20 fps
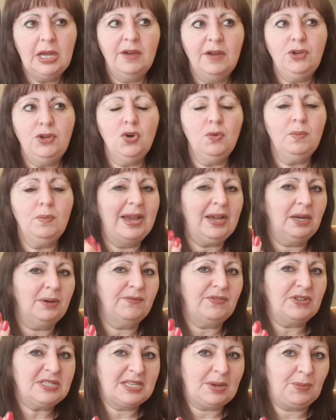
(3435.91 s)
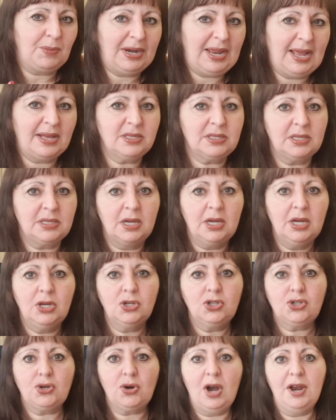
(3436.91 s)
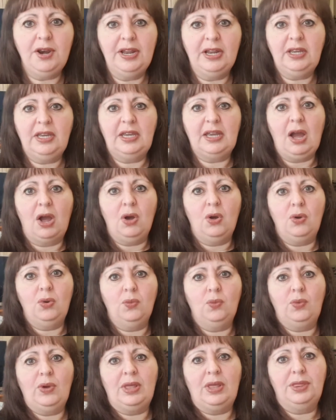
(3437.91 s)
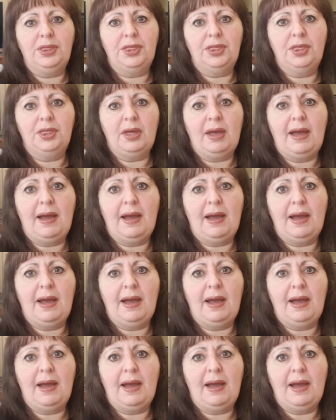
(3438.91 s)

If you're making them for someone else, try to go with